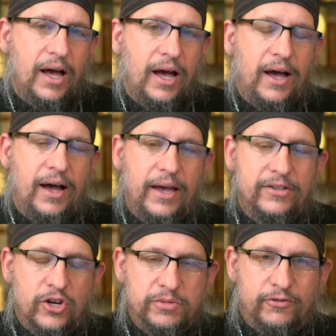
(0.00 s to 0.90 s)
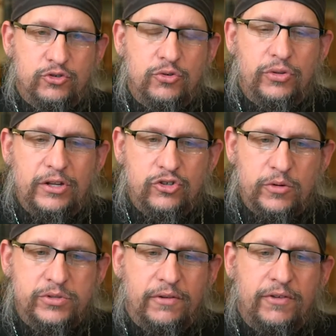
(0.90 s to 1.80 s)
uh, in terms of truth, in
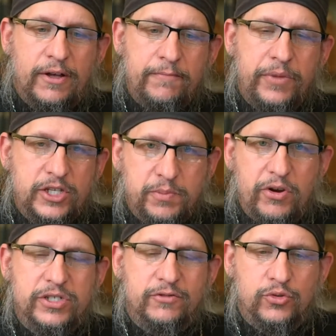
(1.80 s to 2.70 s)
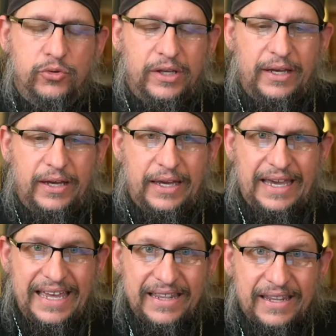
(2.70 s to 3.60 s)
terms of experience of truth
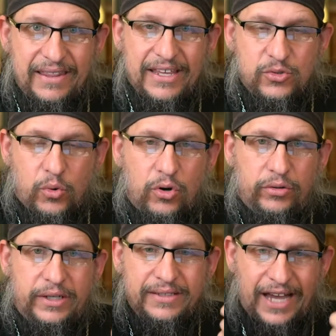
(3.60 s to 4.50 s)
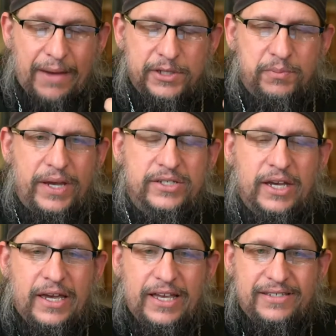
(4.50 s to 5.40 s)
in this world, in time and
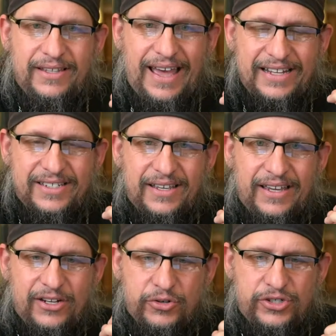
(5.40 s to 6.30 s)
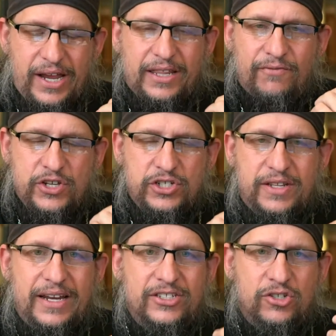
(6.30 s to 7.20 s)
space. It's that's in Christianity, the vision of
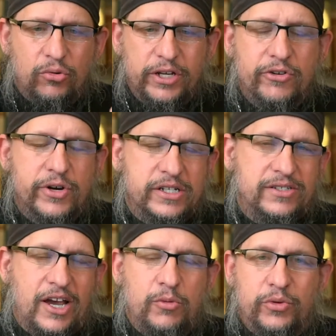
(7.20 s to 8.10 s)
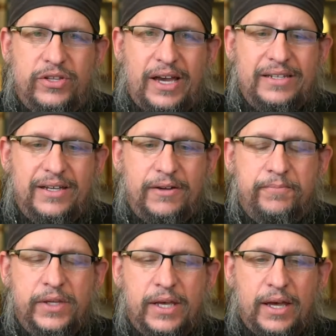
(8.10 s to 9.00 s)
that is totally irreconcilable with the idea
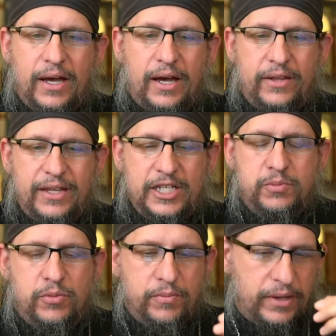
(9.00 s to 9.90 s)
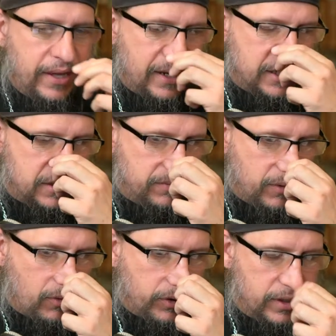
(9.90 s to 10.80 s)
uh, that is that is
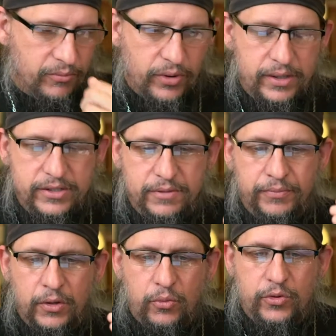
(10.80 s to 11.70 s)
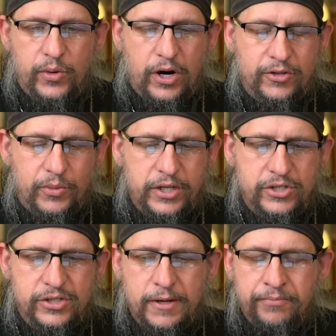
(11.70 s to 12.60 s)
promoted in Perennialism with regard to
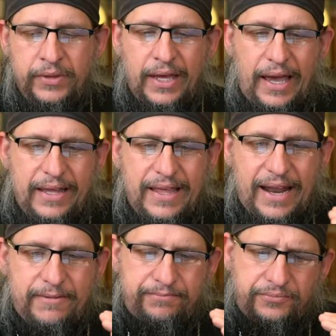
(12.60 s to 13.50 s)
religions, and that